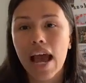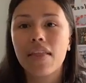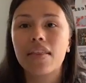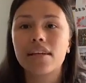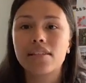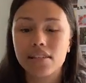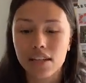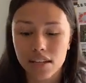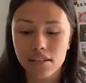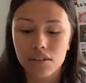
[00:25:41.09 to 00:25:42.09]
And this
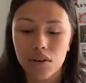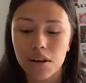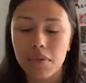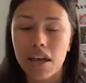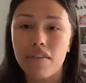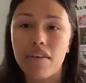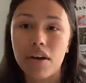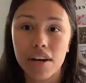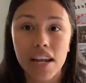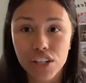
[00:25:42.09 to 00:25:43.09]
is going to be a
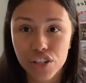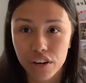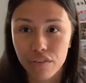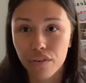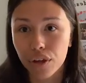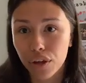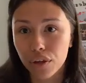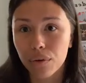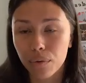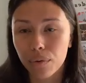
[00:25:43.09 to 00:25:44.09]
foundation for
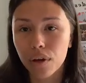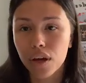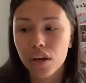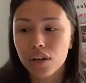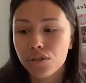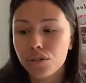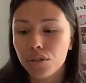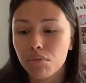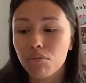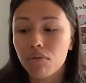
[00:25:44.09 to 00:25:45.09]
you
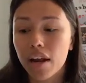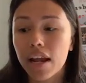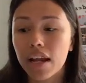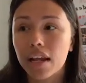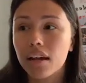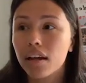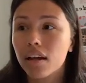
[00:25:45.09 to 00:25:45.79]
to bring